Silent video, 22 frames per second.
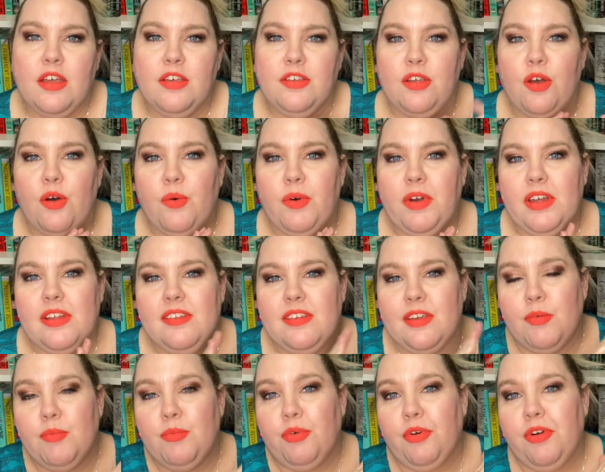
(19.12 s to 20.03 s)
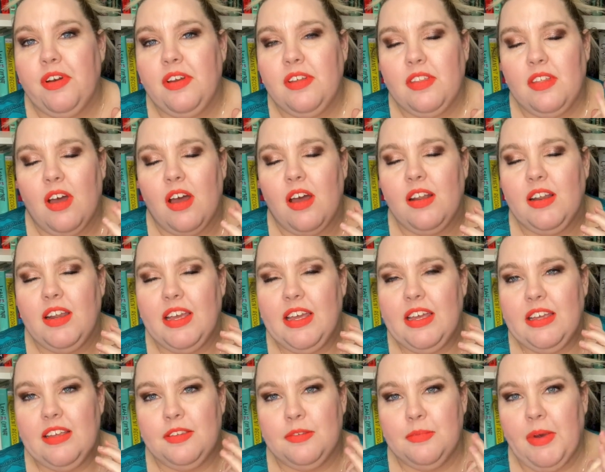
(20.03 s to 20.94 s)
So Contemporary-thon
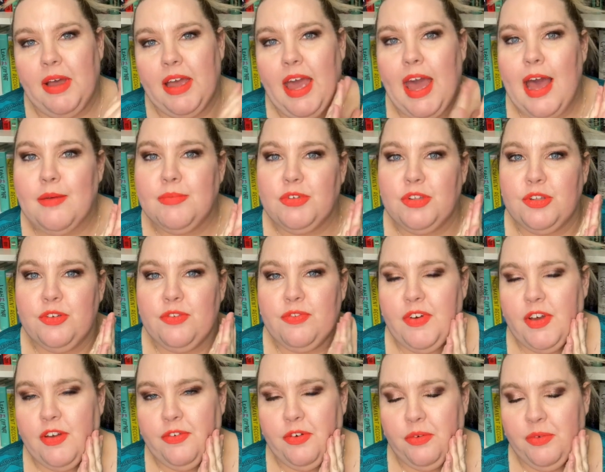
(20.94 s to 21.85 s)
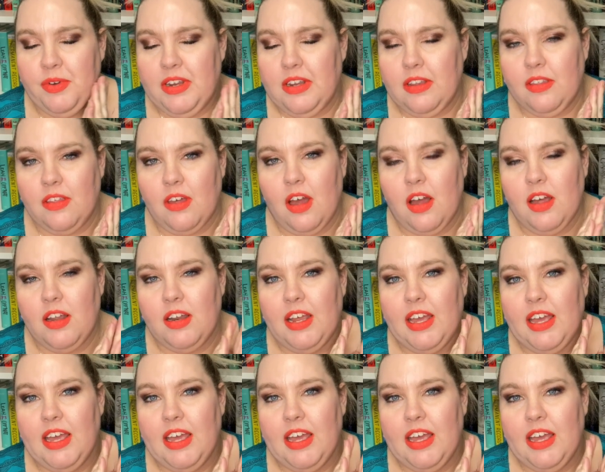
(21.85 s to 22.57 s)
is my absolute favorite readathon.